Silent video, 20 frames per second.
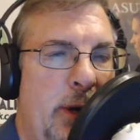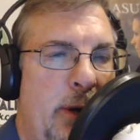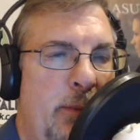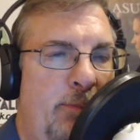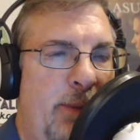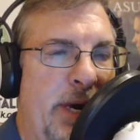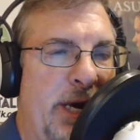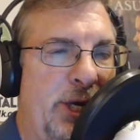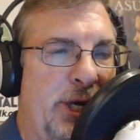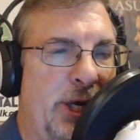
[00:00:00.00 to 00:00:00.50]

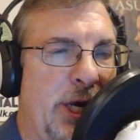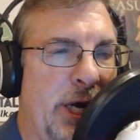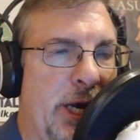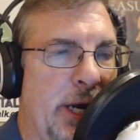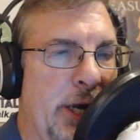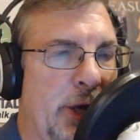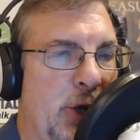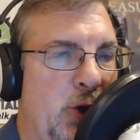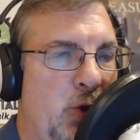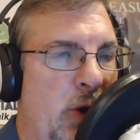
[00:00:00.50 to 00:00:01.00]

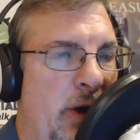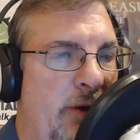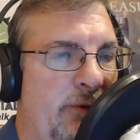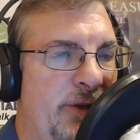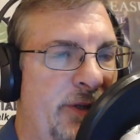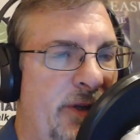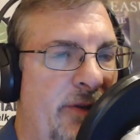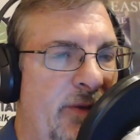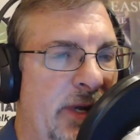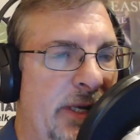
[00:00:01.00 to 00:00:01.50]
Peachy
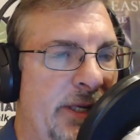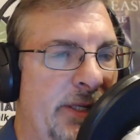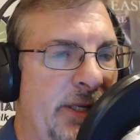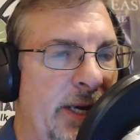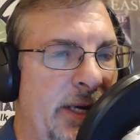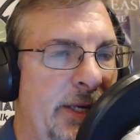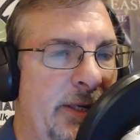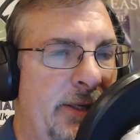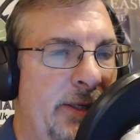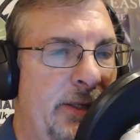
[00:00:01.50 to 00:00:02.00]

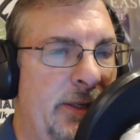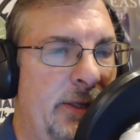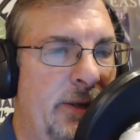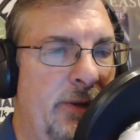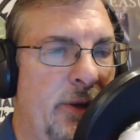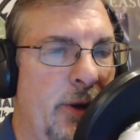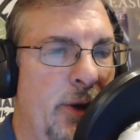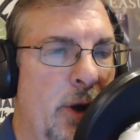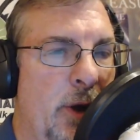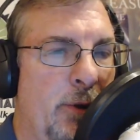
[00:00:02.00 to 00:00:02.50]
1276,
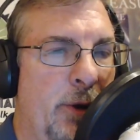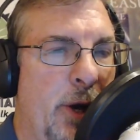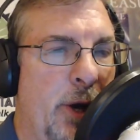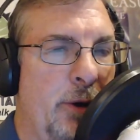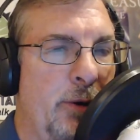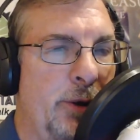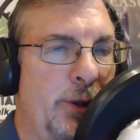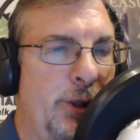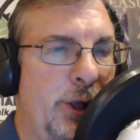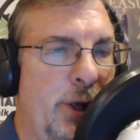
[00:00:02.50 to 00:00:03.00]
the No
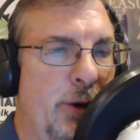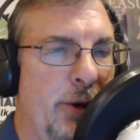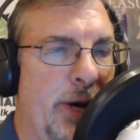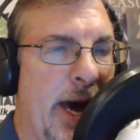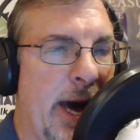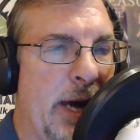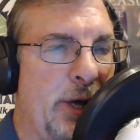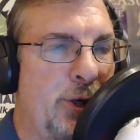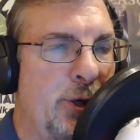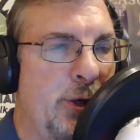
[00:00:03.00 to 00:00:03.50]
Code
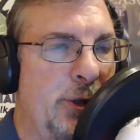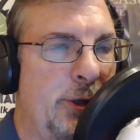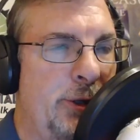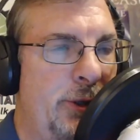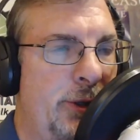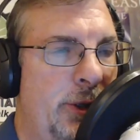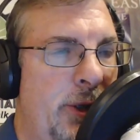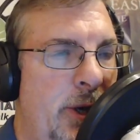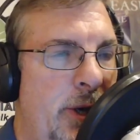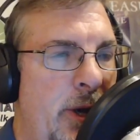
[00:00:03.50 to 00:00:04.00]

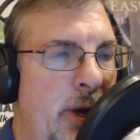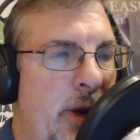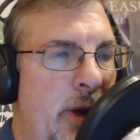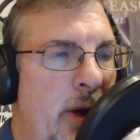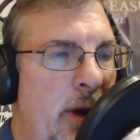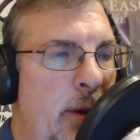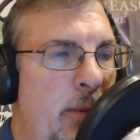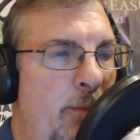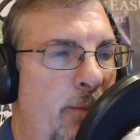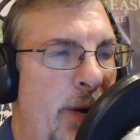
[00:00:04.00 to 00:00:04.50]
Geocachers,
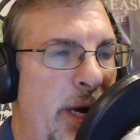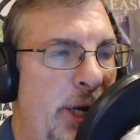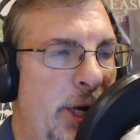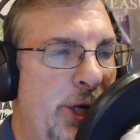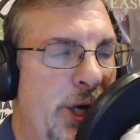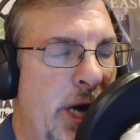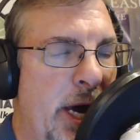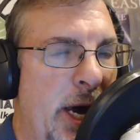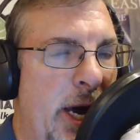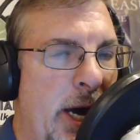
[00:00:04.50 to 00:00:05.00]

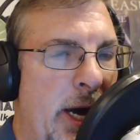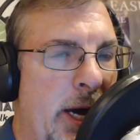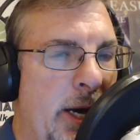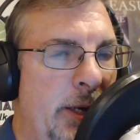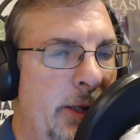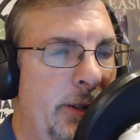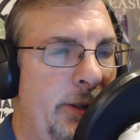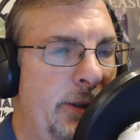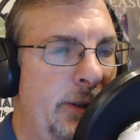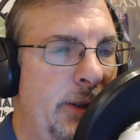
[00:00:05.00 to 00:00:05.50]
PJ
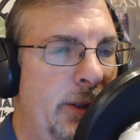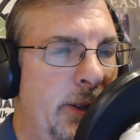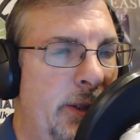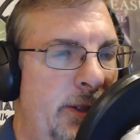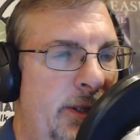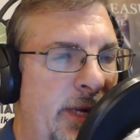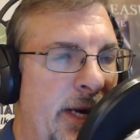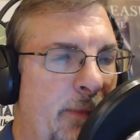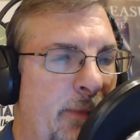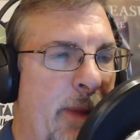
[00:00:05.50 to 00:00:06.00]
Hugs,
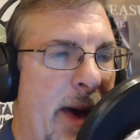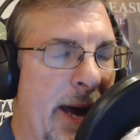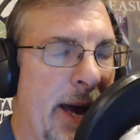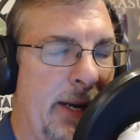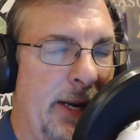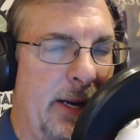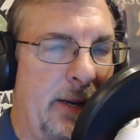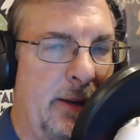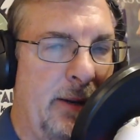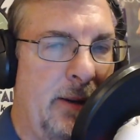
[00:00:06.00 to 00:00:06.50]
Tick
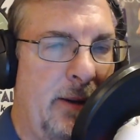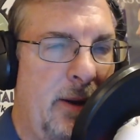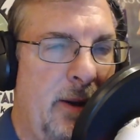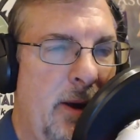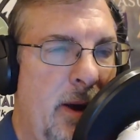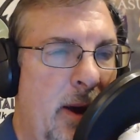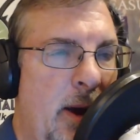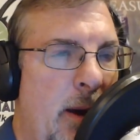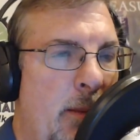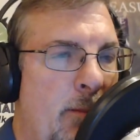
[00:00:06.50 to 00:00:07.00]
Magnet,
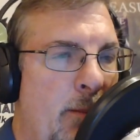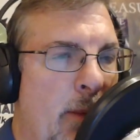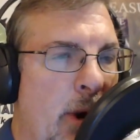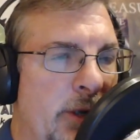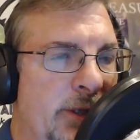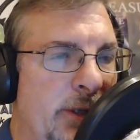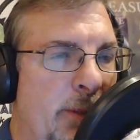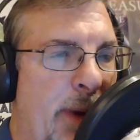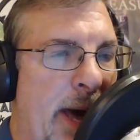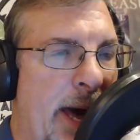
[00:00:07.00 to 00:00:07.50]

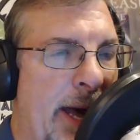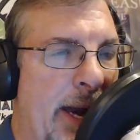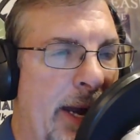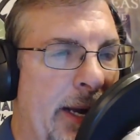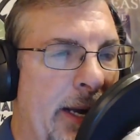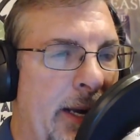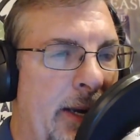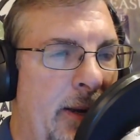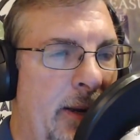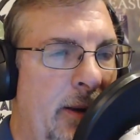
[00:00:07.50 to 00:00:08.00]

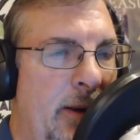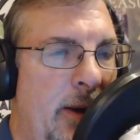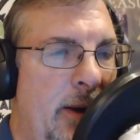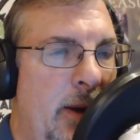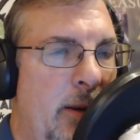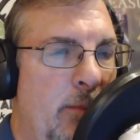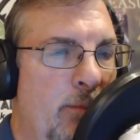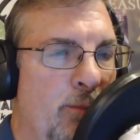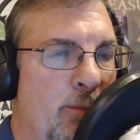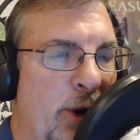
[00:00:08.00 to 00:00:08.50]
Marsipanic,
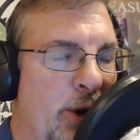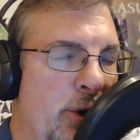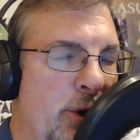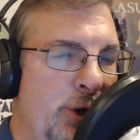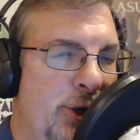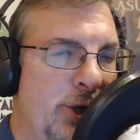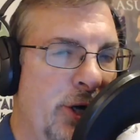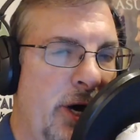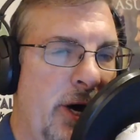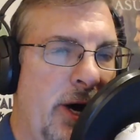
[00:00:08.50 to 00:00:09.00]

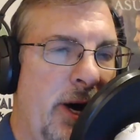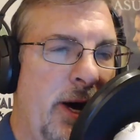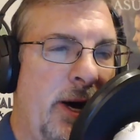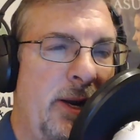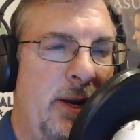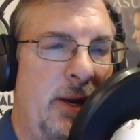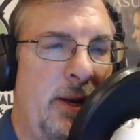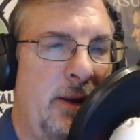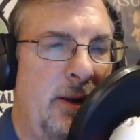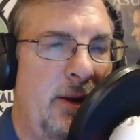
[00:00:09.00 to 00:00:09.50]
Bricker
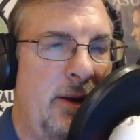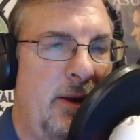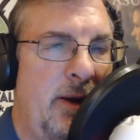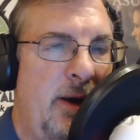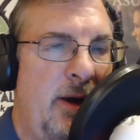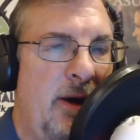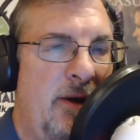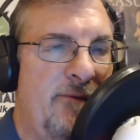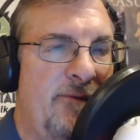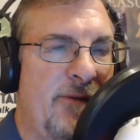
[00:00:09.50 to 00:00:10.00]
John,
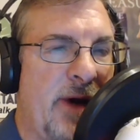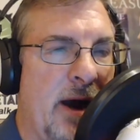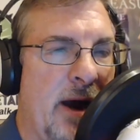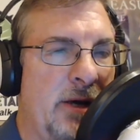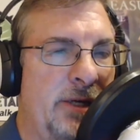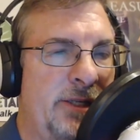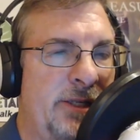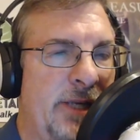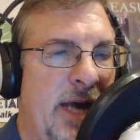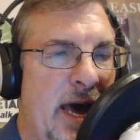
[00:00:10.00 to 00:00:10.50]

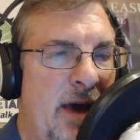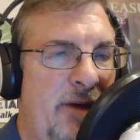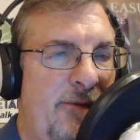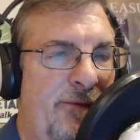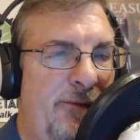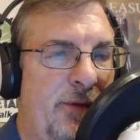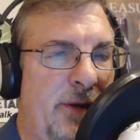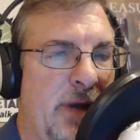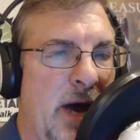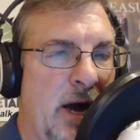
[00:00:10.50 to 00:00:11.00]
Fire
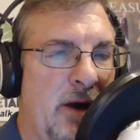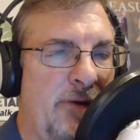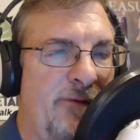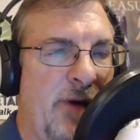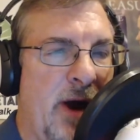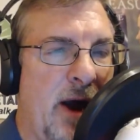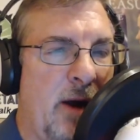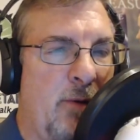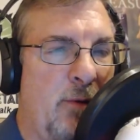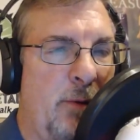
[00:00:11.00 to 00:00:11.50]
Safe, Doc
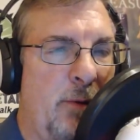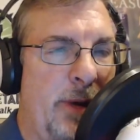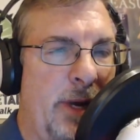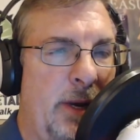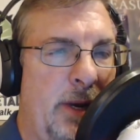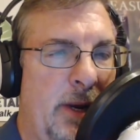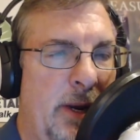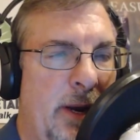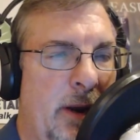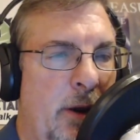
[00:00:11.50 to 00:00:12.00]

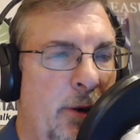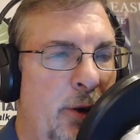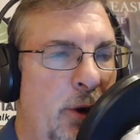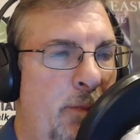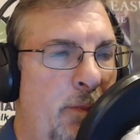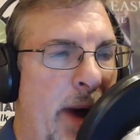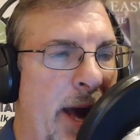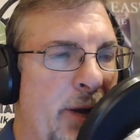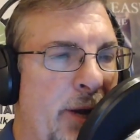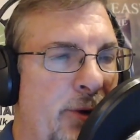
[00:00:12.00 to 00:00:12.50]
Firewoman, and our new
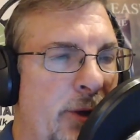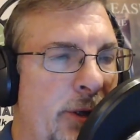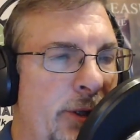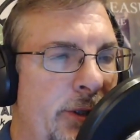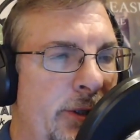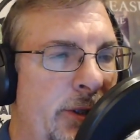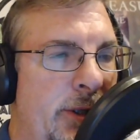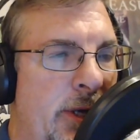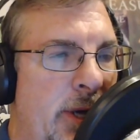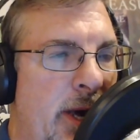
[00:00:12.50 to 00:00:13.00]

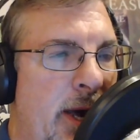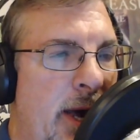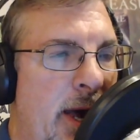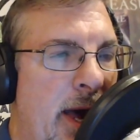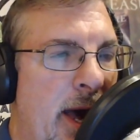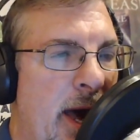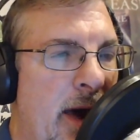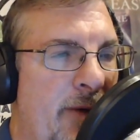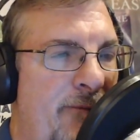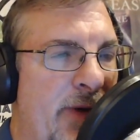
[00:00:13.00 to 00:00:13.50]
patrons,
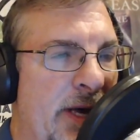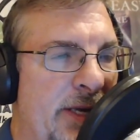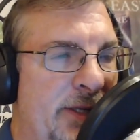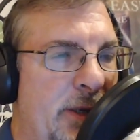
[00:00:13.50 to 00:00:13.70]
FS